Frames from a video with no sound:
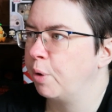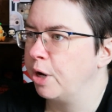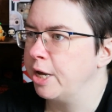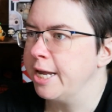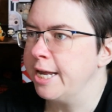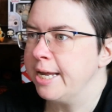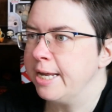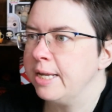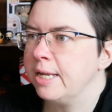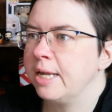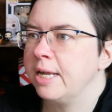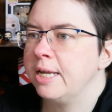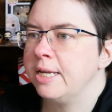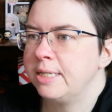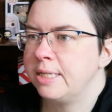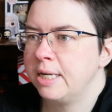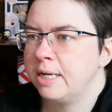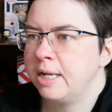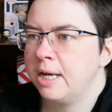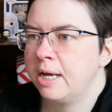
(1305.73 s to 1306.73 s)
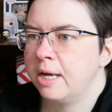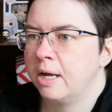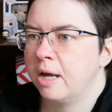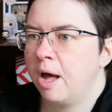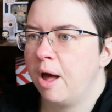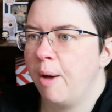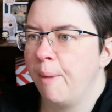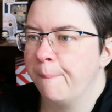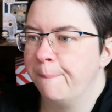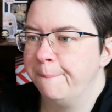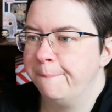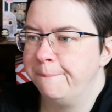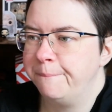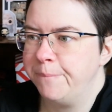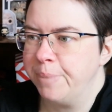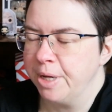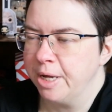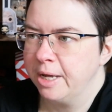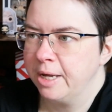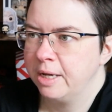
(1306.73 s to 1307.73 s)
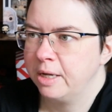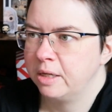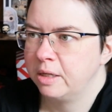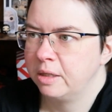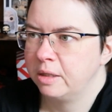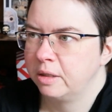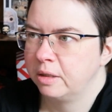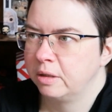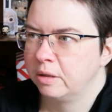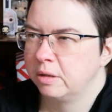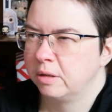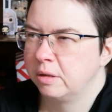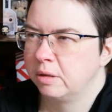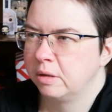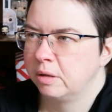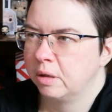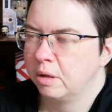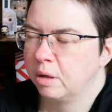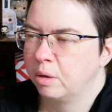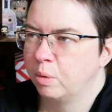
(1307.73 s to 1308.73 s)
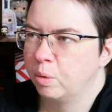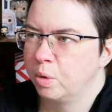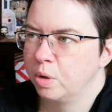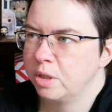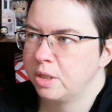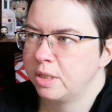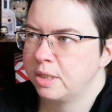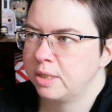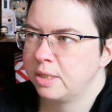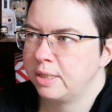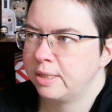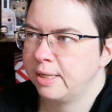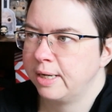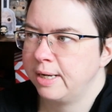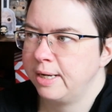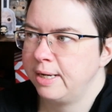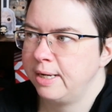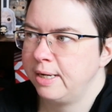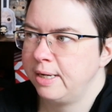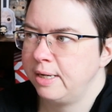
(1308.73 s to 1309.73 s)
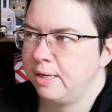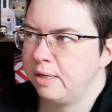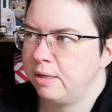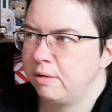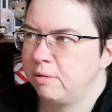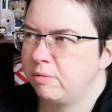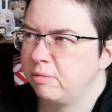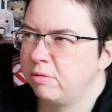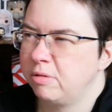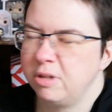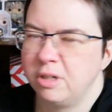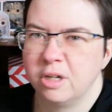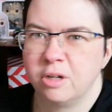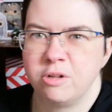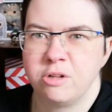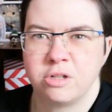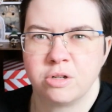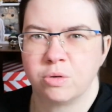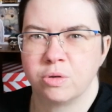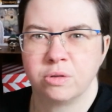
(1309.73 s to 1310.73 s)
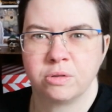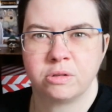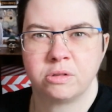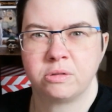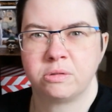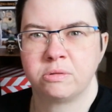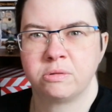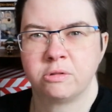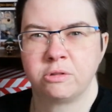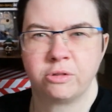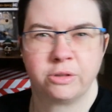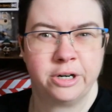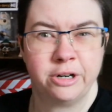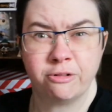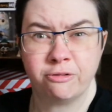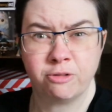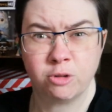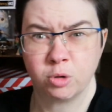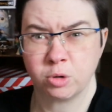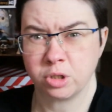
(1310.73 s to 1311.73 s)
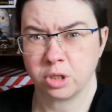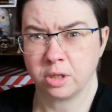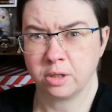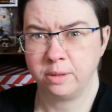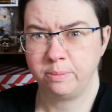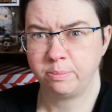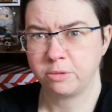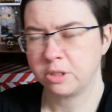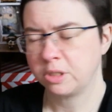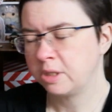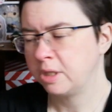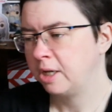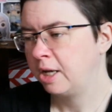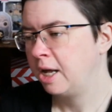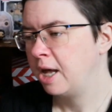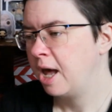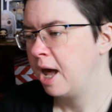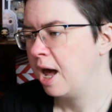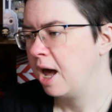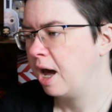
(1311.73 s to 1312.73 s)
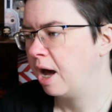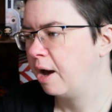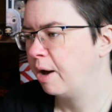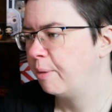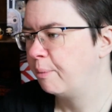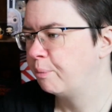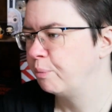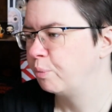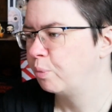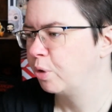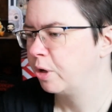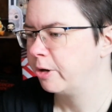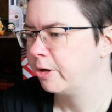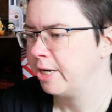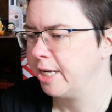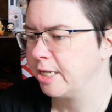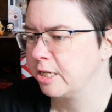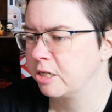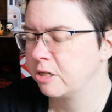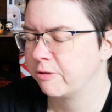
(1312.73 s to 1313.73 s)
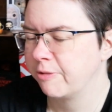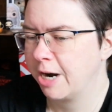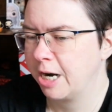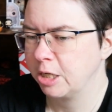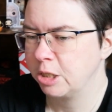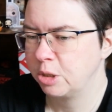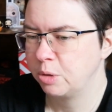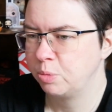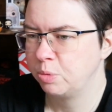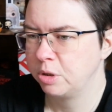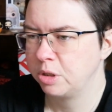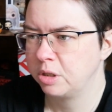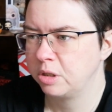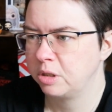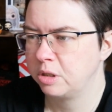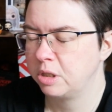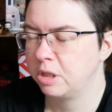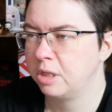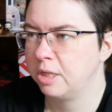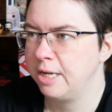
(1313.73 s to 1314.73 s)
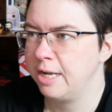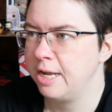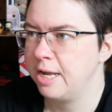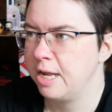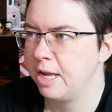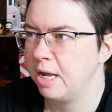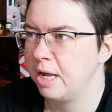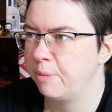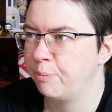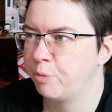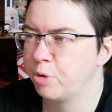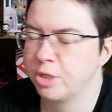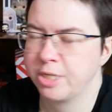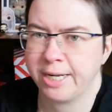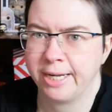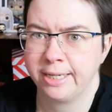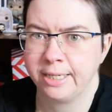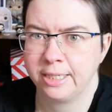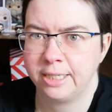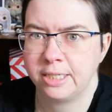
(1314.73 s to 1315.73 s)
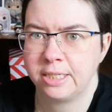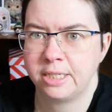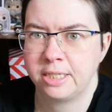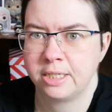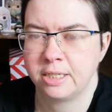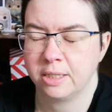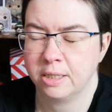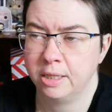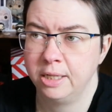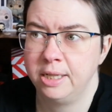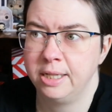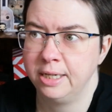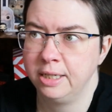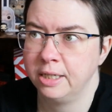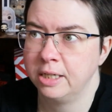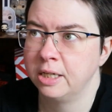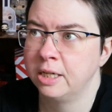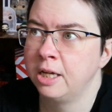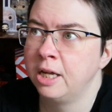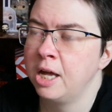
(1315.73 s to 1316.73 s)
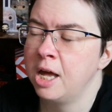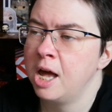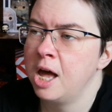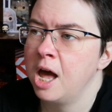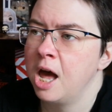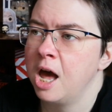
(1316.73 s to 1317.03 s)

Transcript: But he's in it a bit. I want to say, sort of 3 or 4 times, where he interacts with the protagonist, I think.